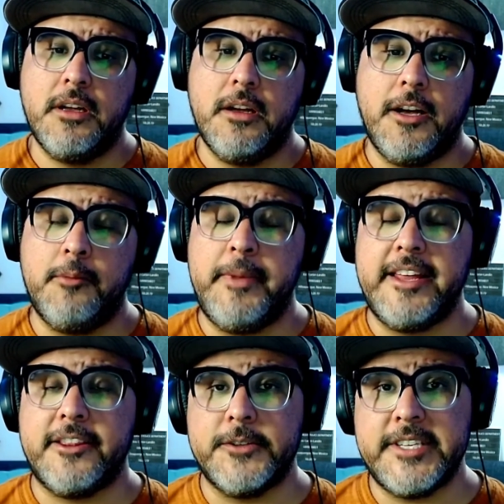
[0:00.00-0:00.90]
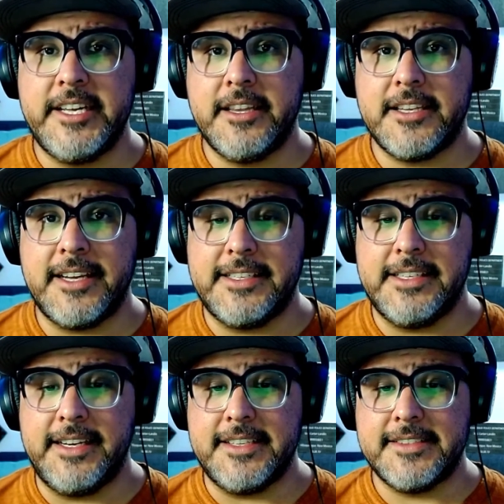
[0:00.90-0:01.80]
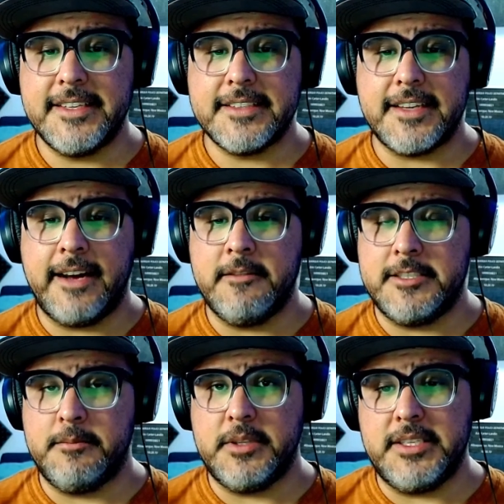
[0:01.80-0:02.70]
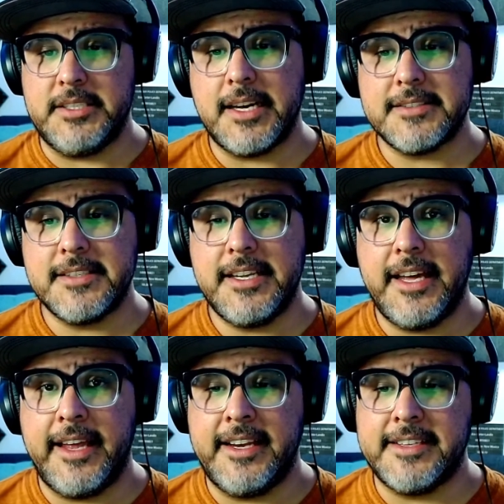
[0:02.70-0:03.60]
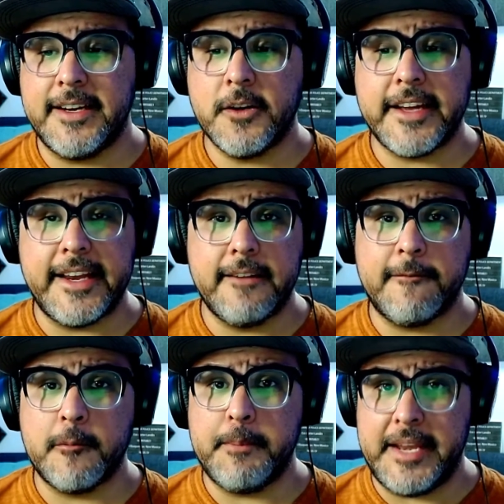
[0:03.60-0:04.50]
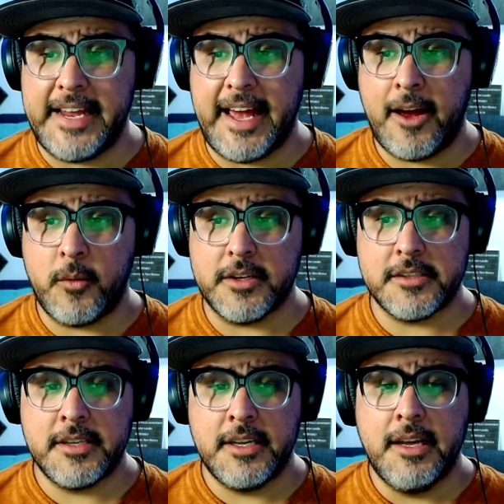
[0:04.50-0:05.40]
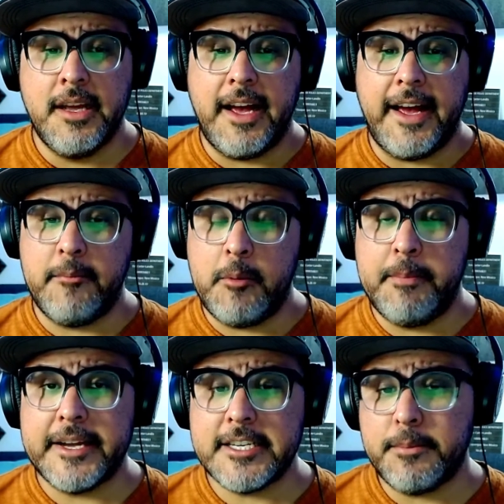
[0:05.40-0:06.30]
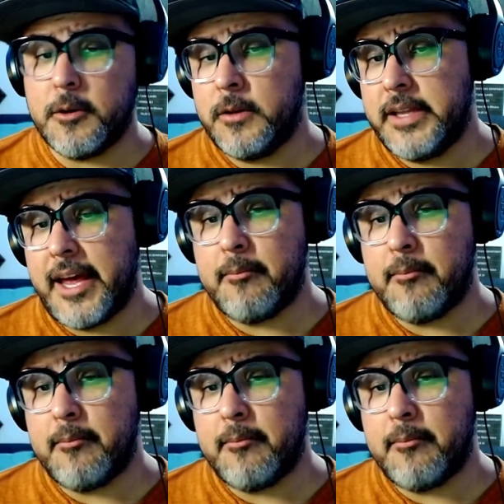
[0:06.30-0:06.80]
On May 13, 1996, I was in police custody and interrogated for many hours. I had been picked up early that